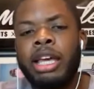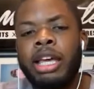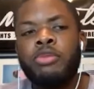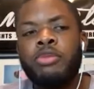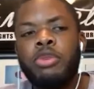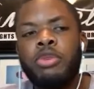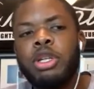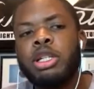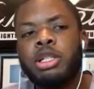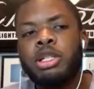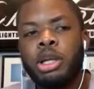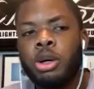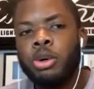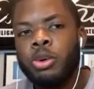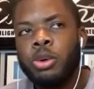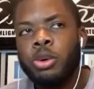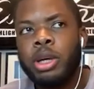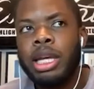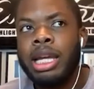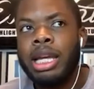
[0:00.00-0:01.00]
if we
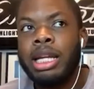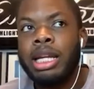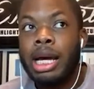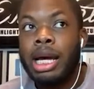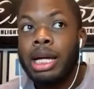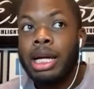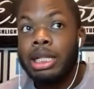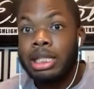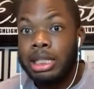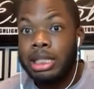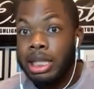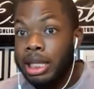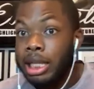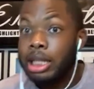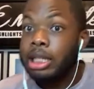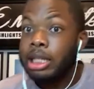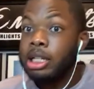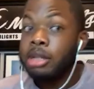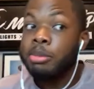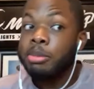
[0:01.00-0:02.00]
don't acknowledge that it
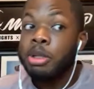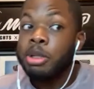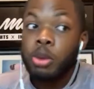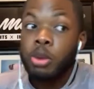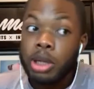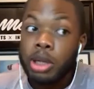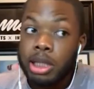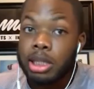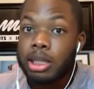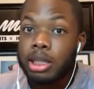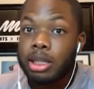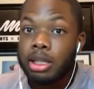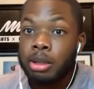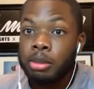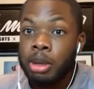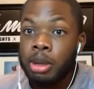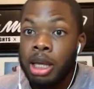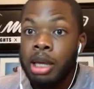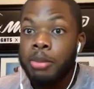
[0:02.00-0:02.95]
could be racism,